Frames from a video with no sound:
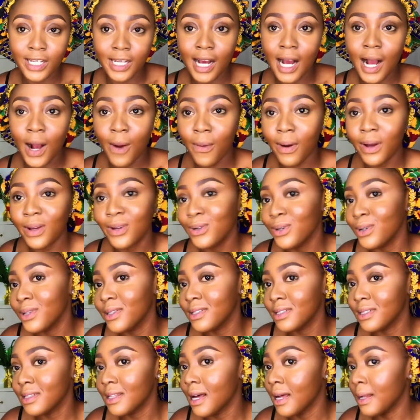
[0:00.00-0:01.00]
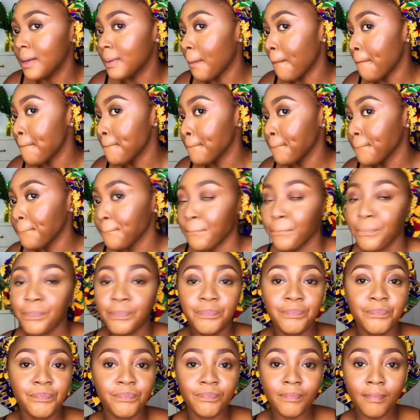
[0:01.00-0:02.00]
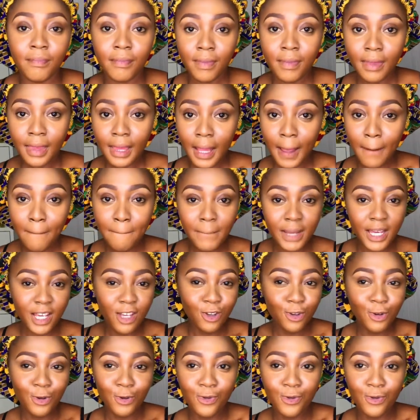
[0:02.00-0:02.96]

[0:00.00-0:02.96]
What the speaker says: How are you going to start making your